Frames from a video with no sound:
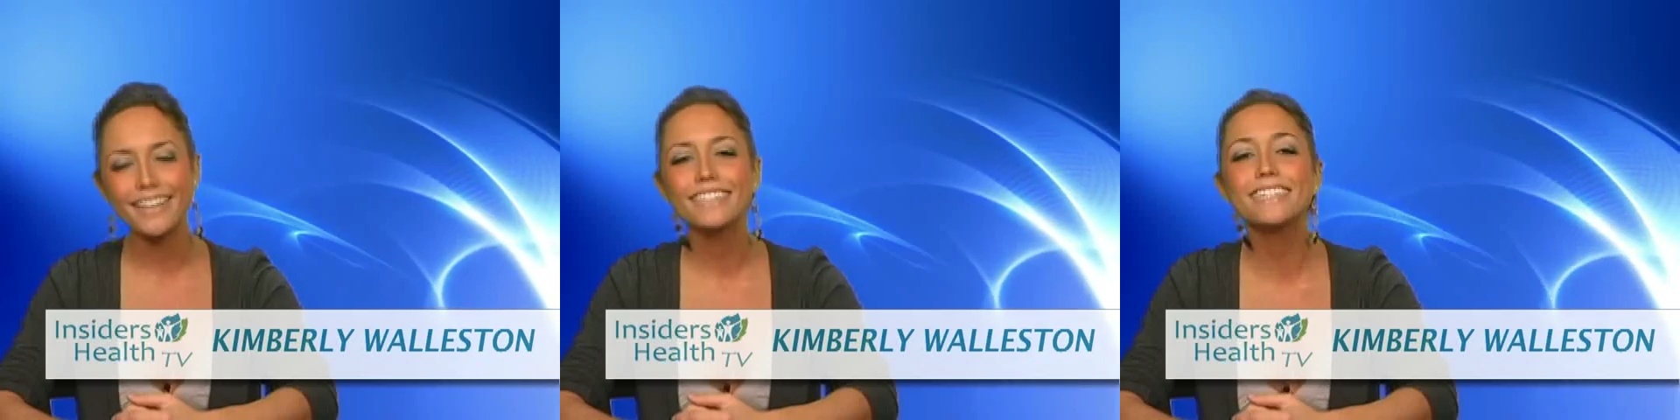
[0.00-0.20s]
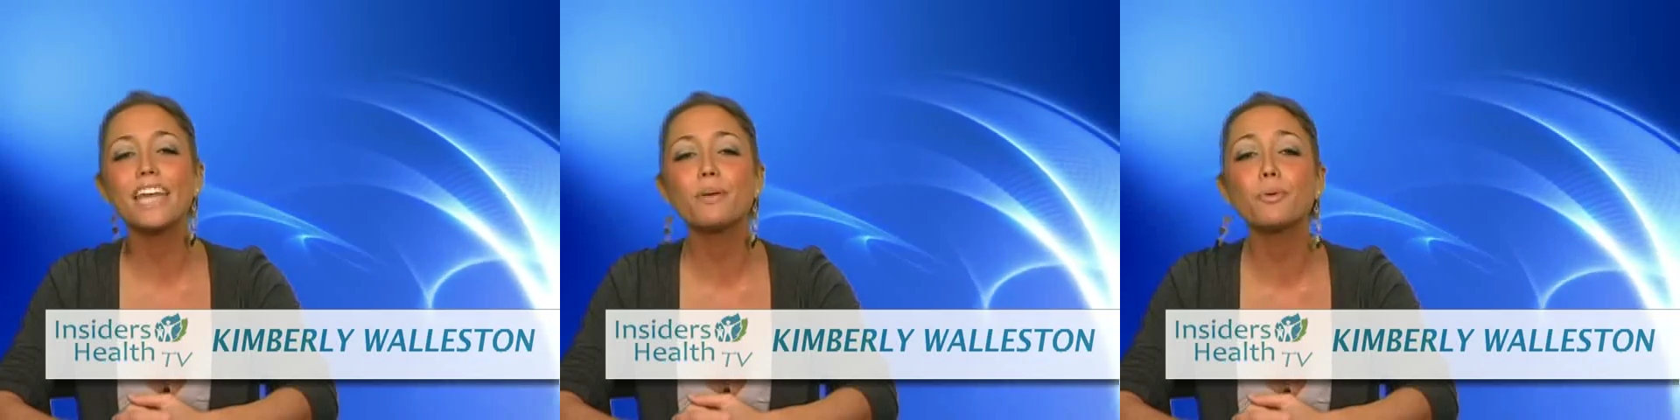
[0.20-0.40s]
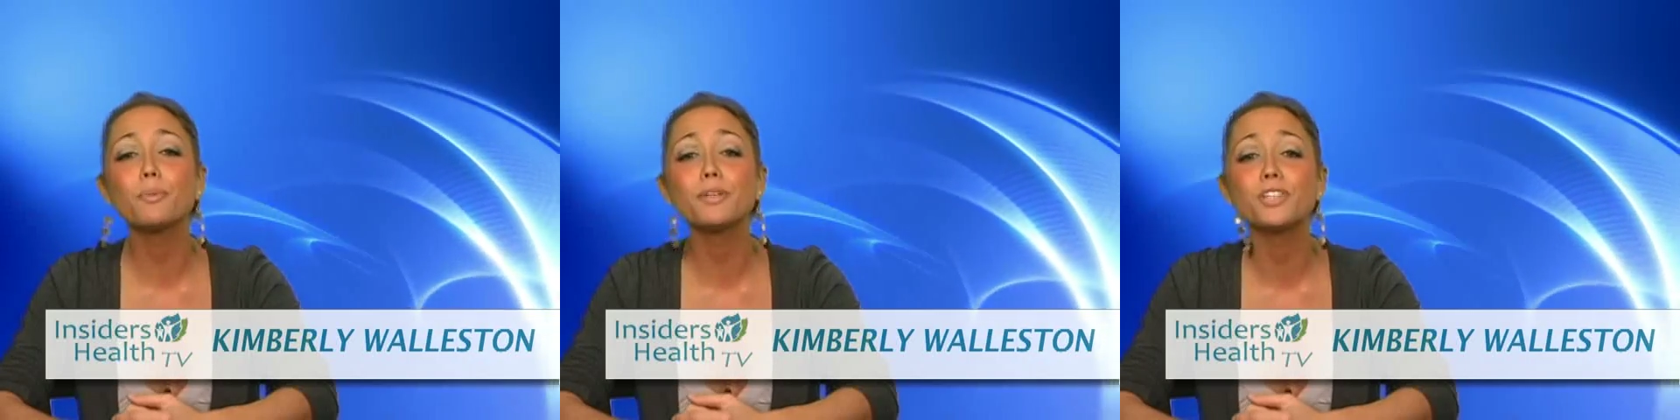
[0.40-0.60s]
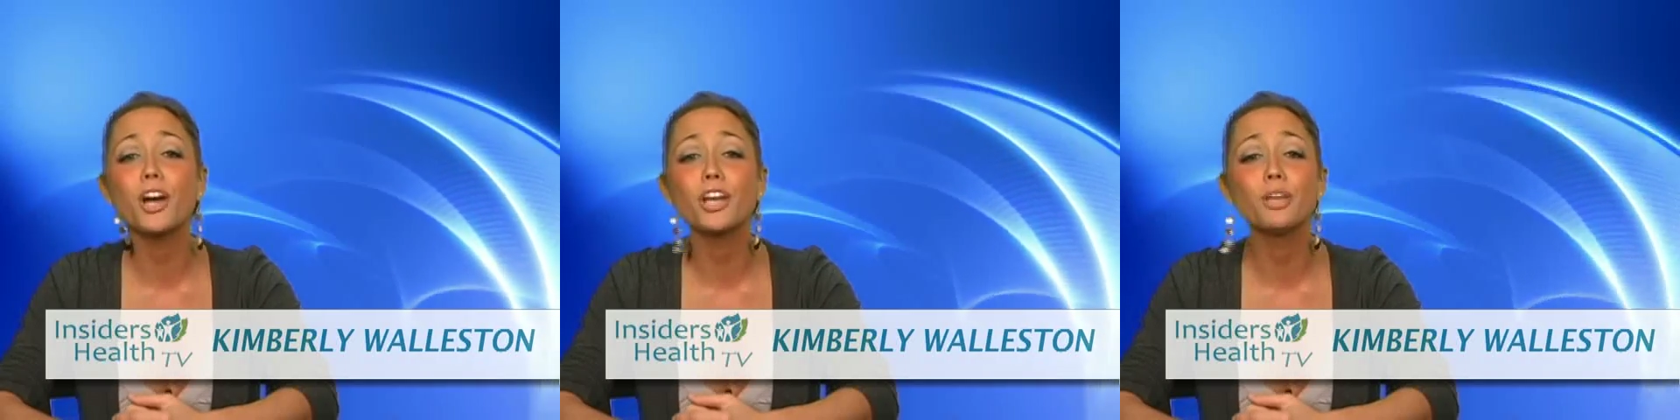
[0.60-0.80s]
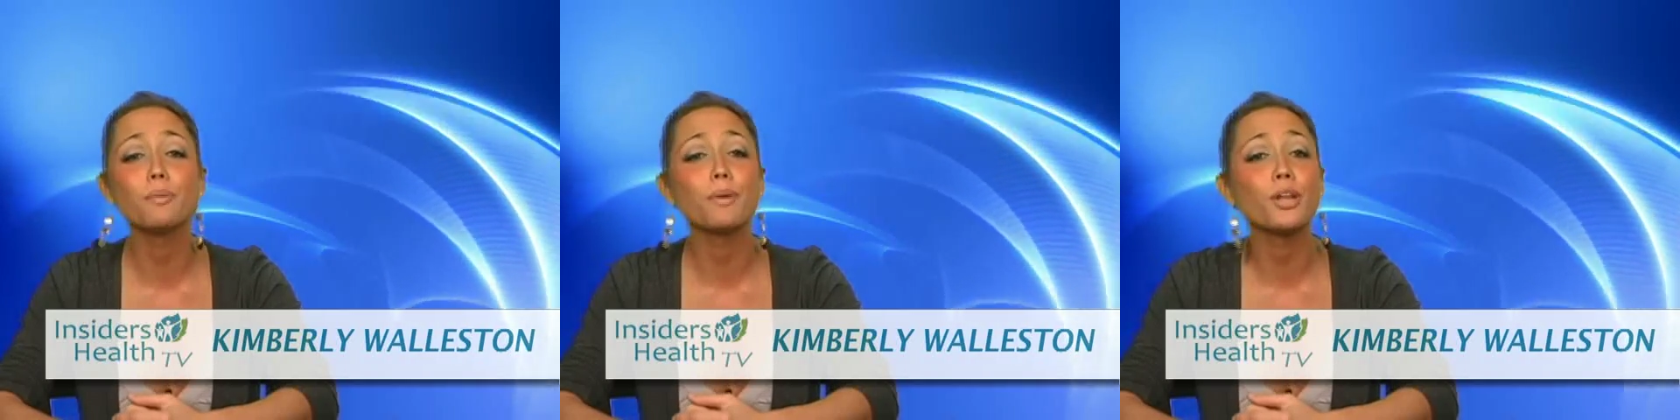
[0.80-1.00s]
Today we'll be
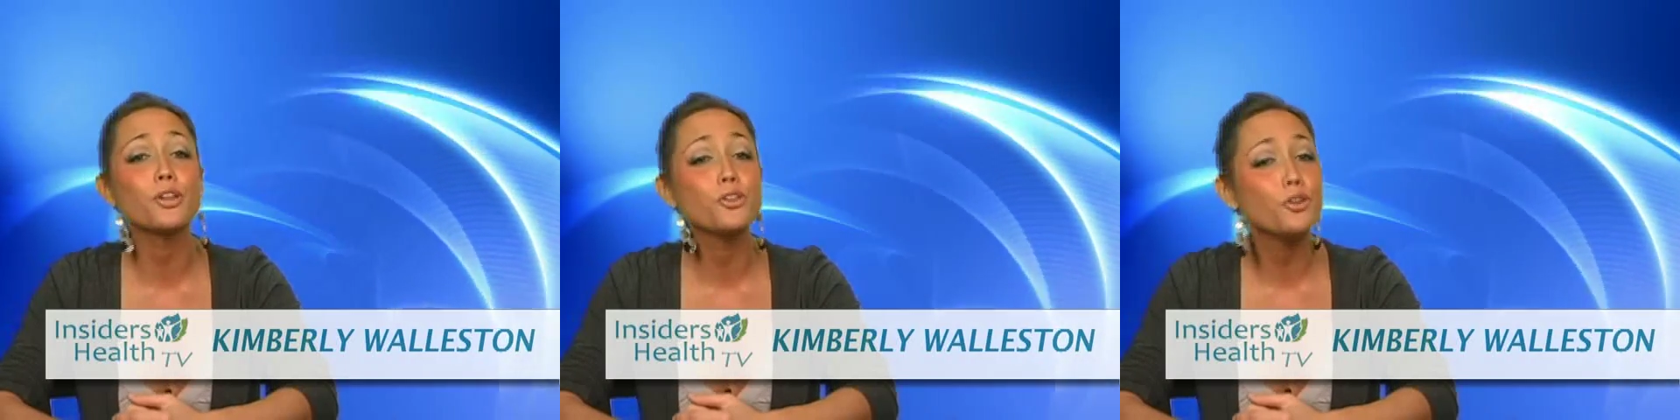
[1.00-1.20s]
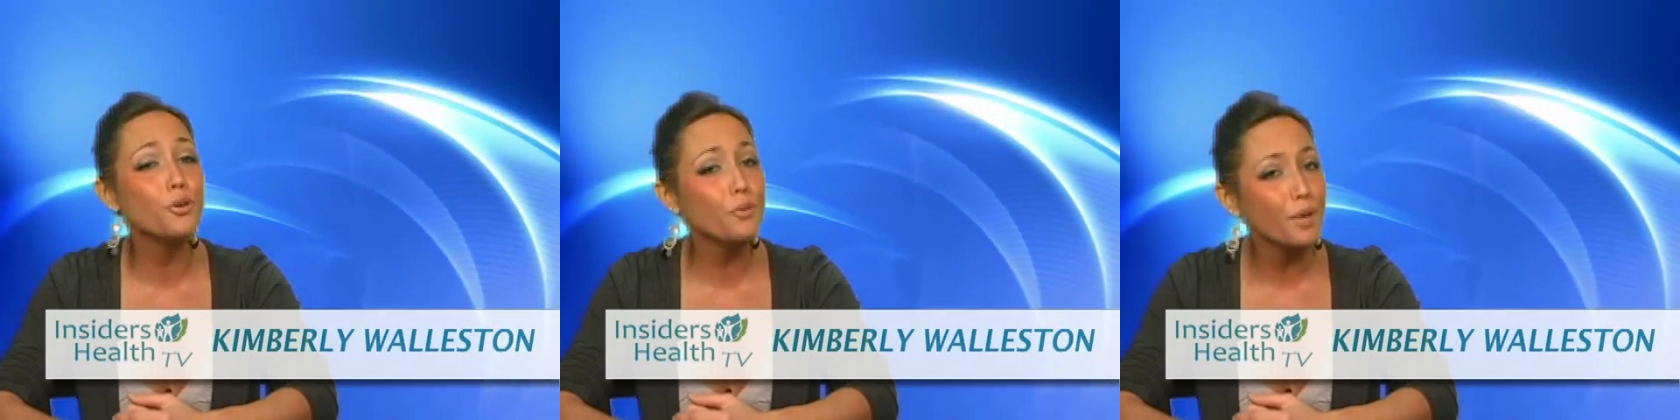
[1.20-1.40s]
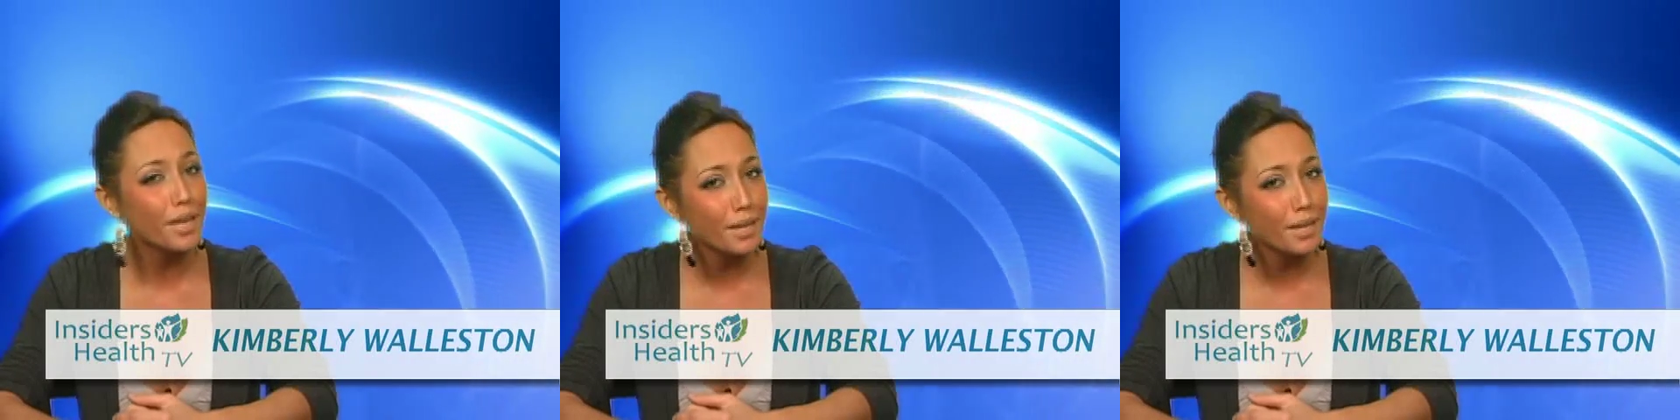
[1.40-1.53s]
talking about a new